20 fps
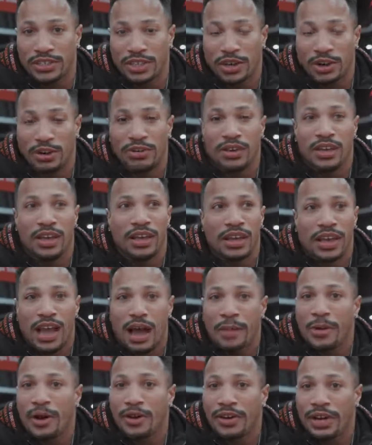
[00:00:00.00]
So
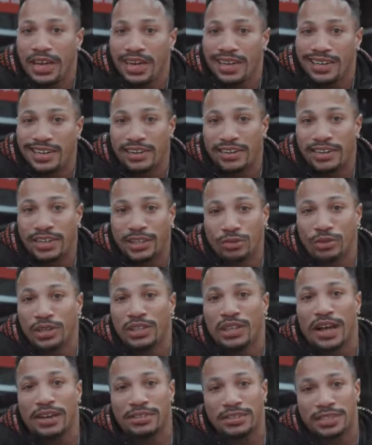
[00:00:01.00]
I'm already at nearly
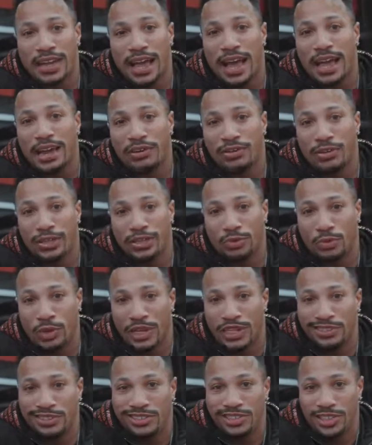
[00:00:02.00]
3,000 calories
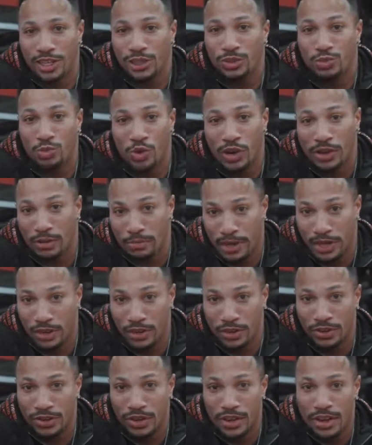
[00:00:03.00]
with just one
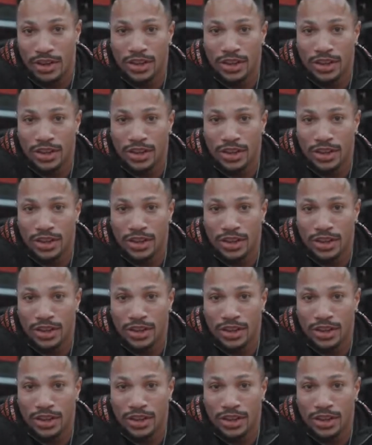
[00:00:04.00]
meal.